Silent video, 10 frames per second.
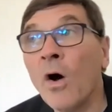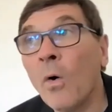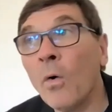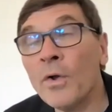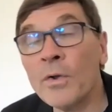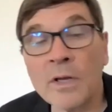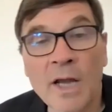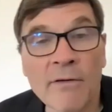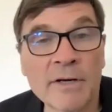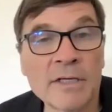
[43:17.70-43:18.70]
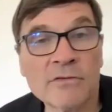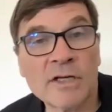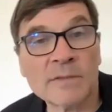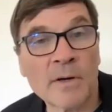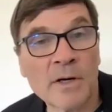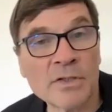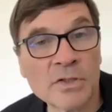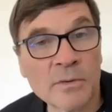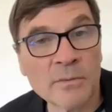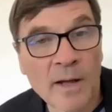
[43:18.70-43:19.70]
or you can carry these frames behind
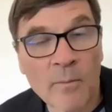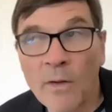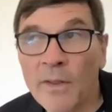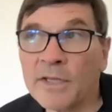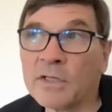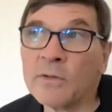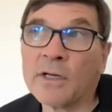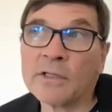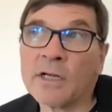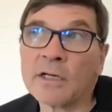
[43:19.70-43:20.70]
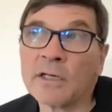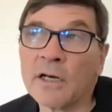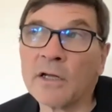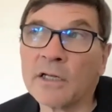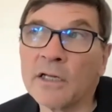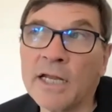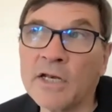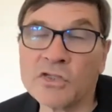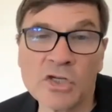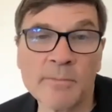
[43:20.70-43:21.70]
you. Mm-hmm. And what they do, they, mm they're, mm-hmm. they're like an
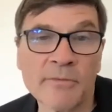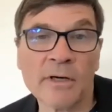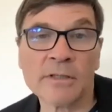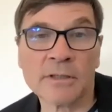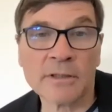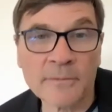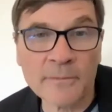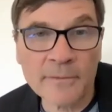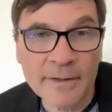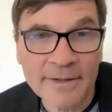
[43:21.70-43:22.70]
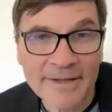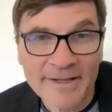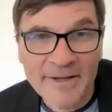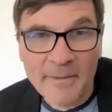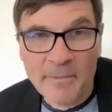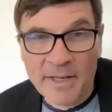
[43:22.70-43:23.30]
inner supervisor. Mm-hmm.